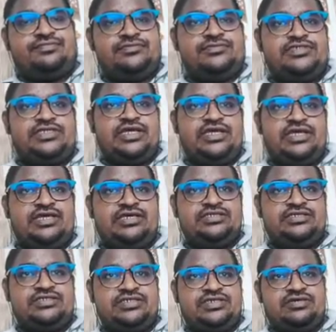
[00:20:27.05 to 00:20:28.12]
psi A
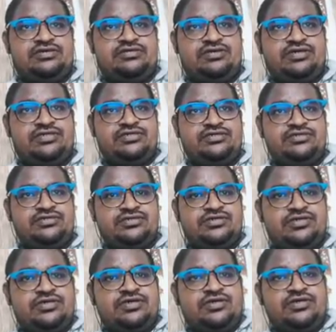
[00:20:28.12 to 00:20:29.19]
is equal to
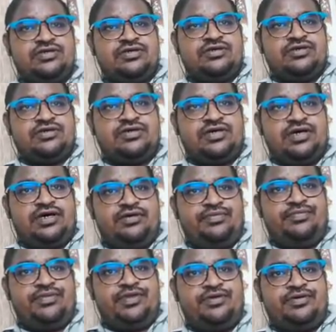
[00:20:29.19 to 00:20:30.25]

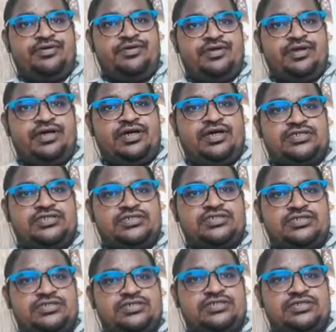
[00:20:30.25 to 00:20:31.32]
mu naught
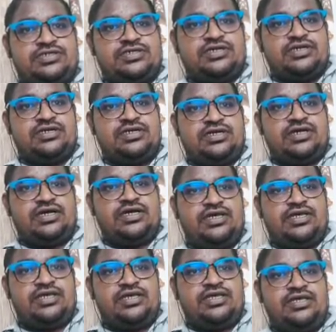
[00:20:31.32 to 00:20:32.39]

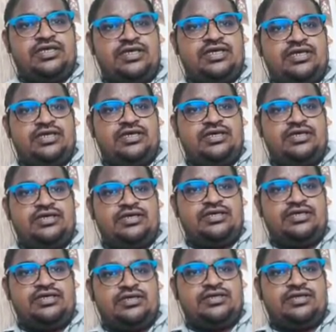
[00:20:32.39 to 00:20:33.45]
IA
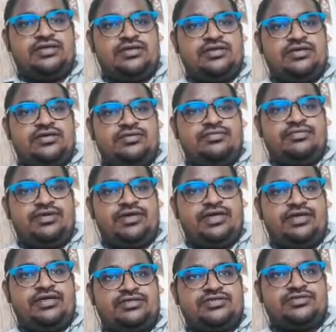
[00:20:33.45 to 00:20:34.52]

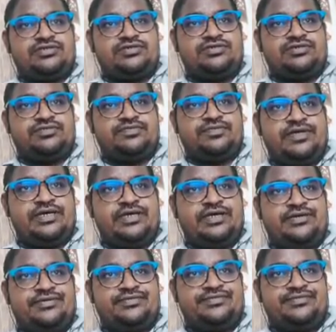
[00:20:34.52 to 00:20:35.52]
by 2 pi